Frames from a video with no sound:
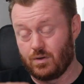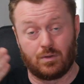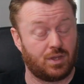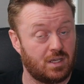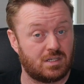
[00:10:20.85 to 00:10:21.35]
there are
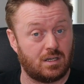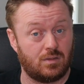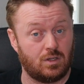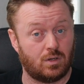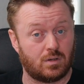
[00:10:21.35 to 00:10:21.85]
things in
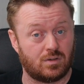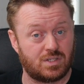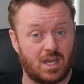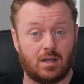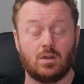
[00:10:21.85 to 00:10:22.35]
it that you don't
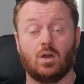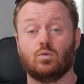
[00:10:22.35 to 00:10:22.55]
understand,